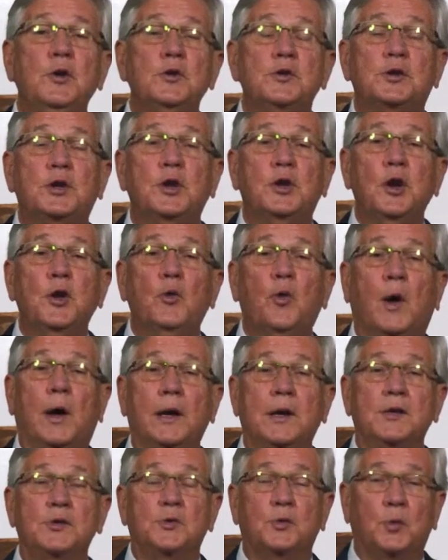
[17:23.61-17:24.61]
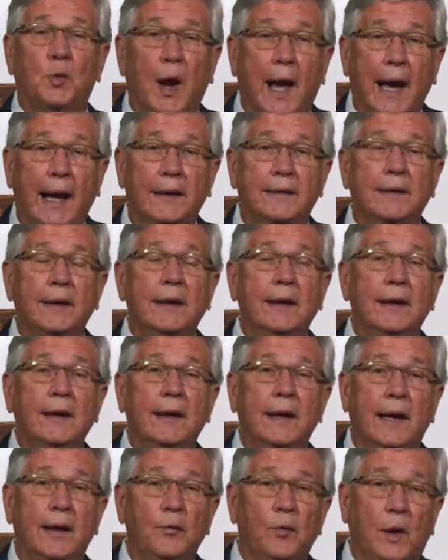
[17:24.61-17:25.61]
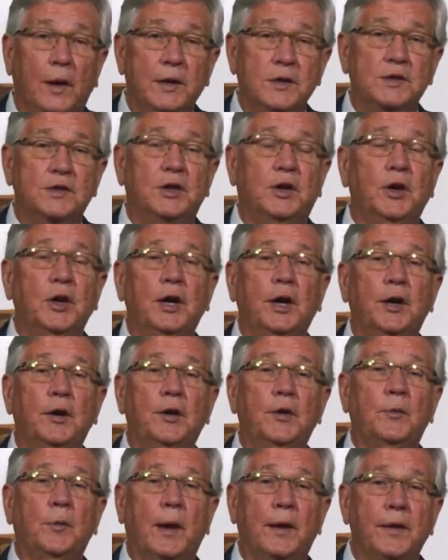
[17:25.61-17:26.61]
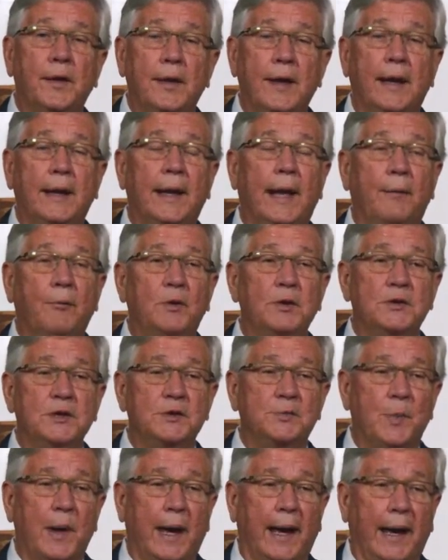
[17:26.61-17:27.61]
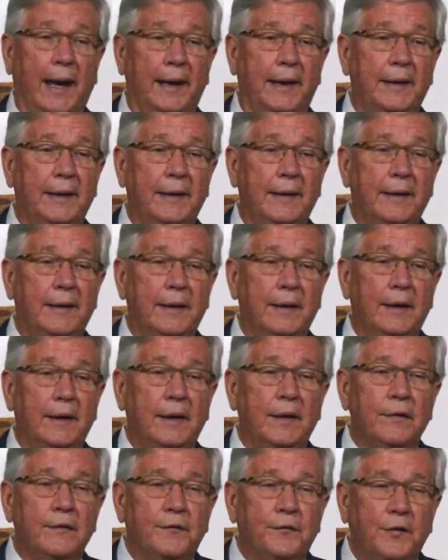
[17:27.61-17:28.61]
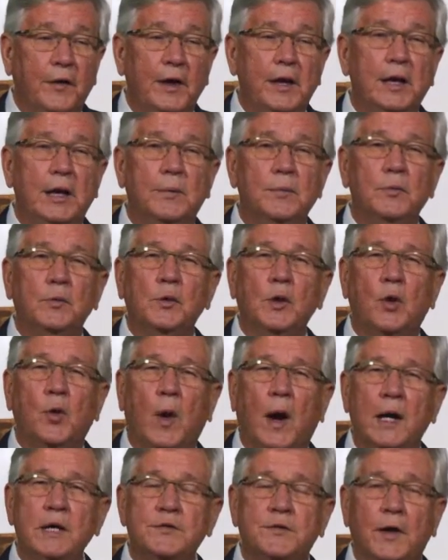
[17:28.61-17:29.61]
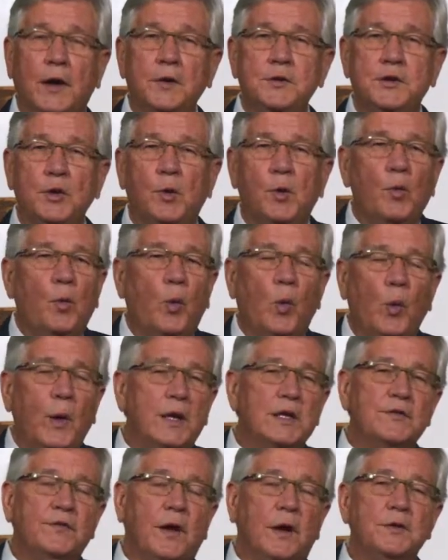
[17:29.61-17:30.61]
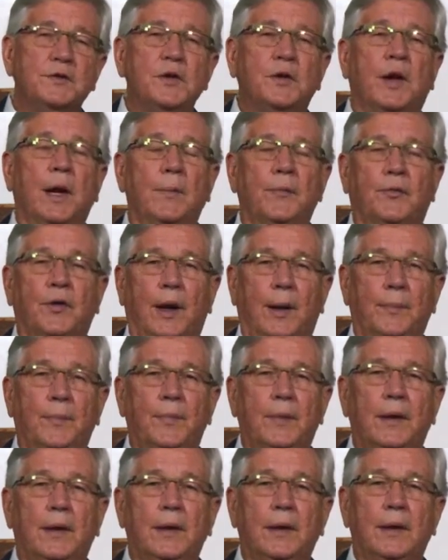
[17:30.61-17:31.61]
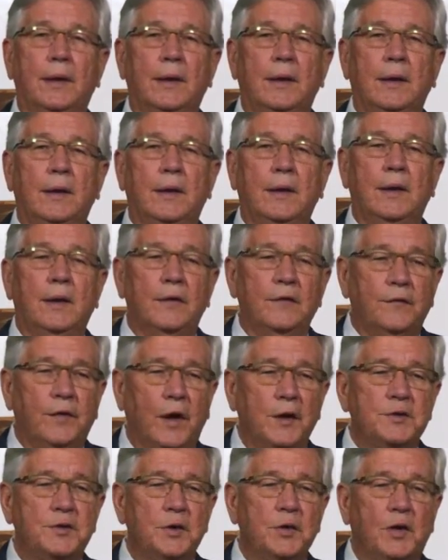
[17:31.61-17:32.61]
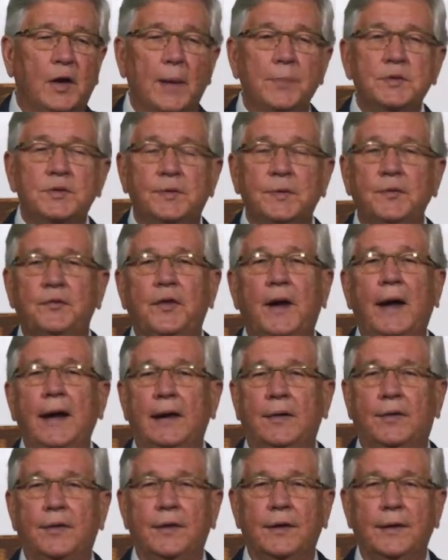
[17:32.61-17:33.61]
to do what is right and what is good rather than that which is bad. Freedom requires virtue. Where does virtue come from? Virtue comes from faith.